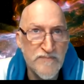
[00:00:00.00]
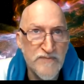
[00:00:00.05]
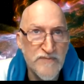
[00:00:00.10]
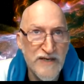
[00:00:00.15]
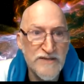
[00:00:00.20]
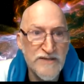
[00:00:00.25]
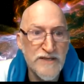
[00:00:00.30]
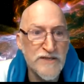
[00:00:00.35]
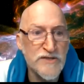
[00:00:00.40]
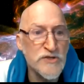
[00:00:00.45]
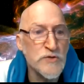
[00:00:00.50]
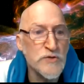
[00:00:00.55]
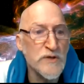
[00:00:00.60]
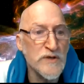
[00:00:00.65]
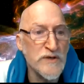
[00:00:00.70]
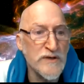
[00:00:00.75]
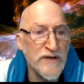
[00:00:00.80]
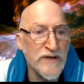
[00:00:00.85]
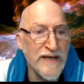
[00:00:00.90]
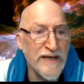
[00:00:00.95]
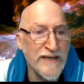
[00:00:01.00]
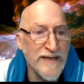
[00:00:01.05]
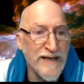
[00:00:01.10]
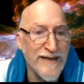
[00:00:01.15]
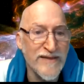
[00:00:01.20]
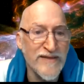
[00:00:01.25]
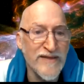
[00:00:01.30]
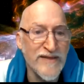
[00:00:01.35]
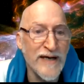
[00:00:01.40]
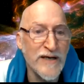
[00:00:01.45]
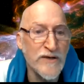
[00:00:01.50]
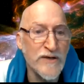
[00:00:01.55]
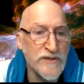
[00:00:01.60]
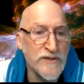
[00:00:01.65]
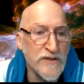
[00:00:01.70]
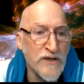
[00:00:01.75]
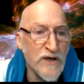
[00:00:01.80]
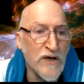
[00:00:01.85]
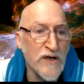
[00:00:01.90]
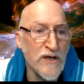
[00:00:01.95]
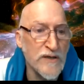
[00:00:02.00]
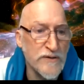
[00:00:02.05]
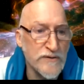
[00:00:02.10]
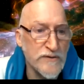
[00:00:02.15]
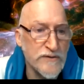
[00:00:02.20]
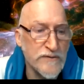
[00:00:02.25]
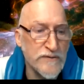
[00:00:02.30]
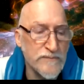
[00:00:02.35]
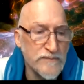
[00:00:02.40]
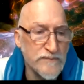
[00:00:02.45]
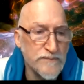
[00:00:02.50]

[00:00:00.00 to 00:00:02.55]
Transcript: that's like two hundred eighty thousand dollars